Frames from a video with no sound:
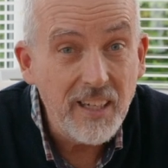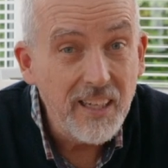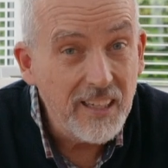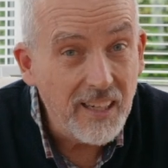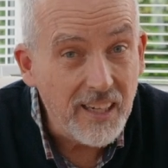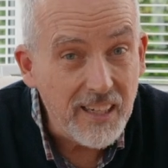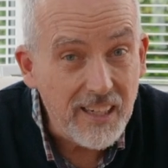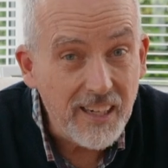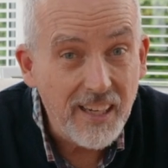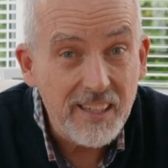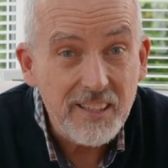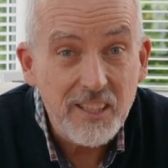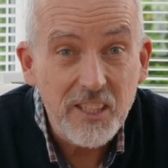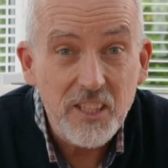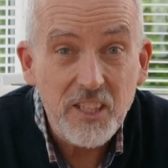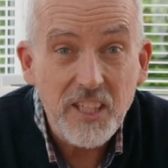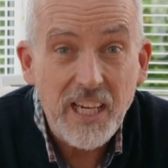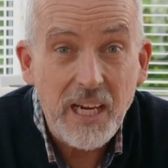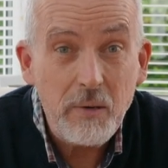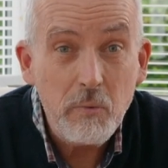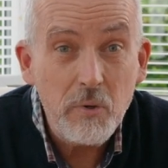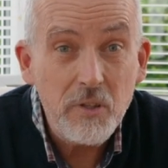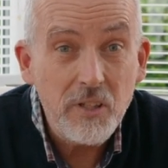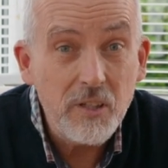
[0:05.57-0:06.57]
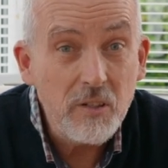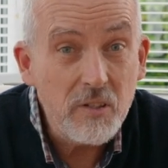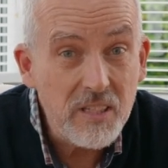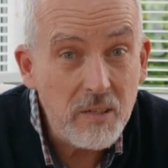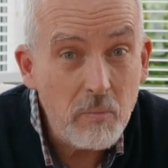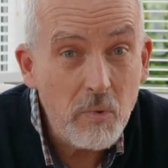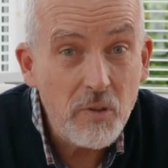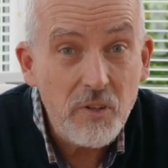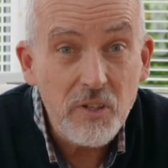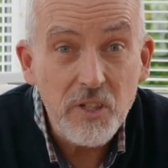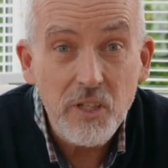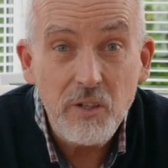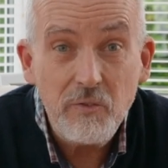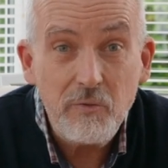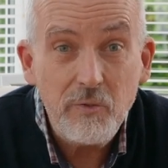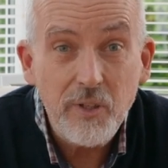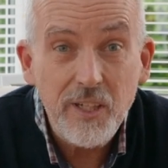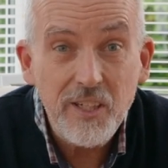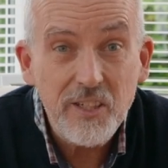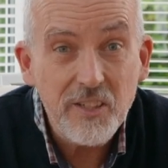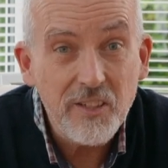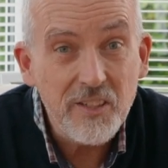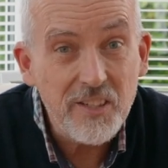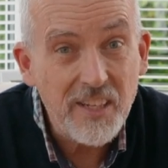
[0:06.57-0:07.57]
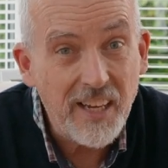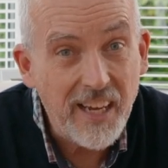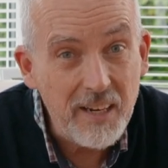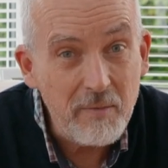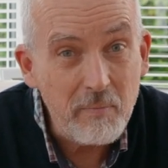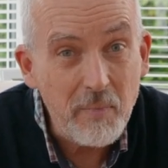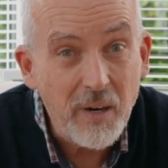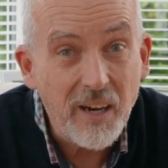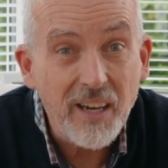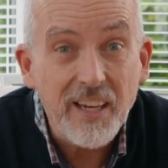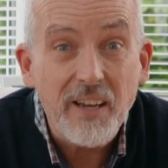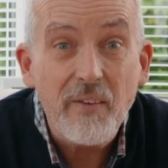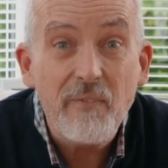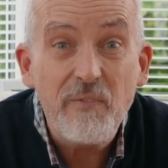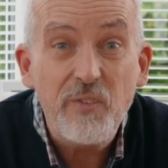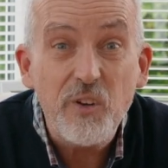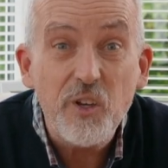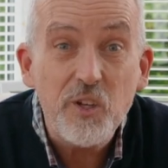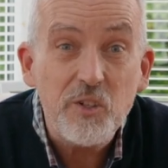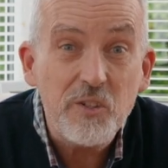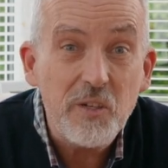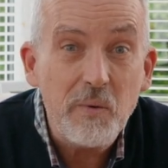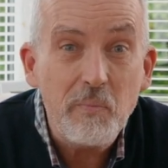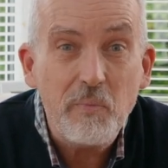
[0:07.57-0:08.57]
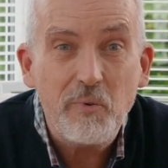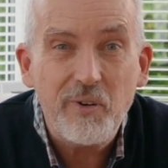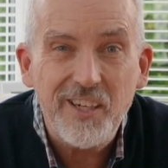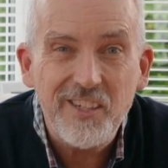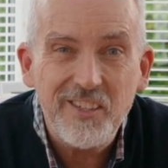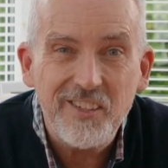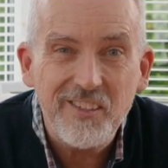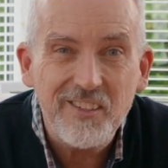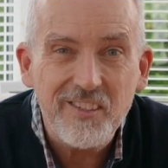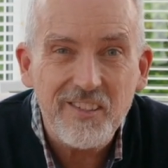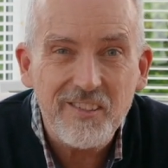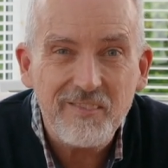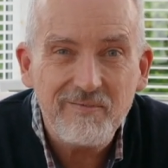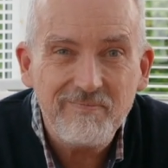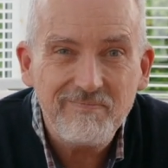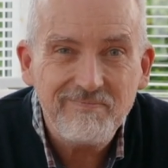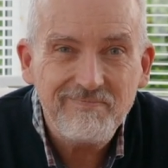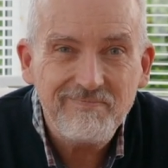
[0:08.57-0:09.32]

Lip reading: I'd like to share with you some of the new features and my first impressions.